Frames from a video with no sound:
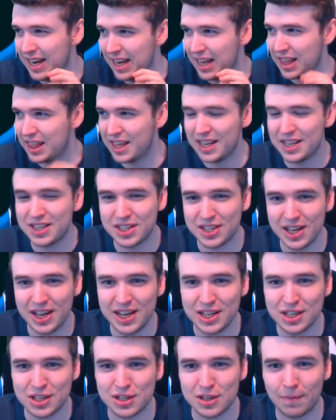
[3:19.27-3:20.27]
This
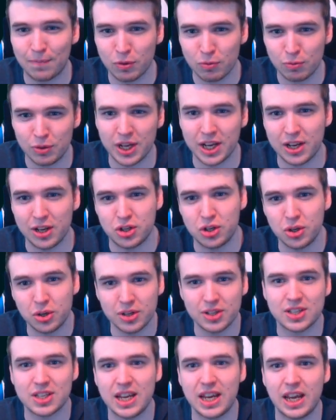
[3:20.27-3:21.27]
is ridiculous. You can
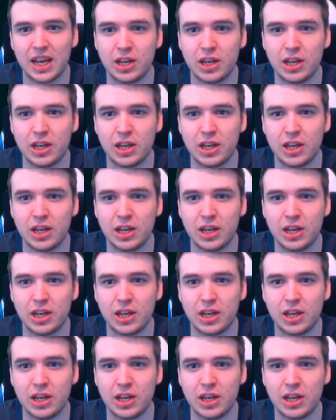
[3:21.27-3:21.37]
see it